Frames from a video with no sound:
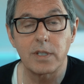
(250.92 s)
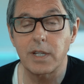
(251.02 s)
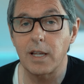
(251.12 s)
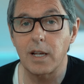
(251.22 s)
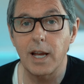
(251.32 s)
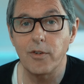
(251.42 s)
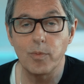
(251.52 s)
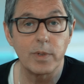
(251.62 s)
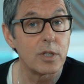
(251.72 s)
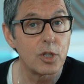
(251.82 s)
inside of
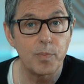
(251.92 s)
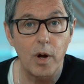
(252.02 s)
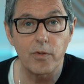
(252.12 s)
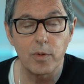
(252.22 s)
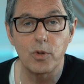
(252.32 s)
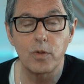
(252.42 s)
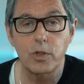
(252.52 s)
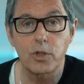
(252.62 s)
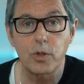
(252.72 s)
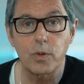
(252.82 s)
Lightroom is the spot
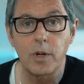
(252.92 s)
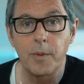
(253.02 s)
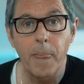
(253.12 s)
removal tool,